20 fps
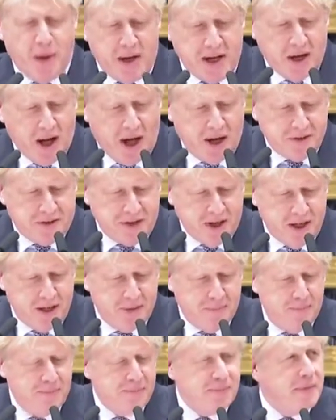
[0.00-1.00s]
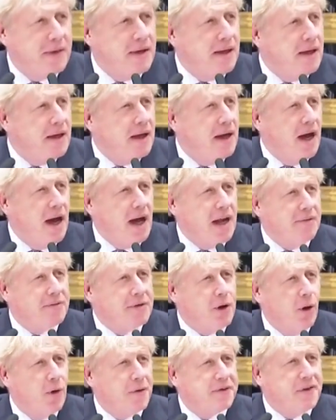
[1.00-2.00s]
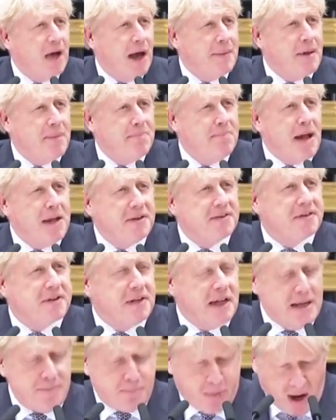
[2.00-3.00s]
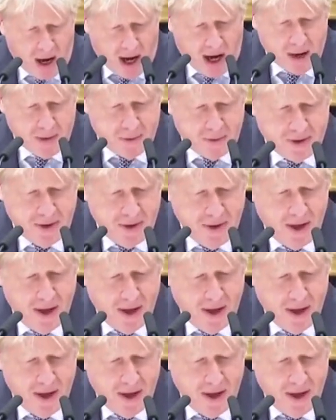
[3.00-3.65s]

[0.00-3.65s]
2019. And of course, I'm immensely proud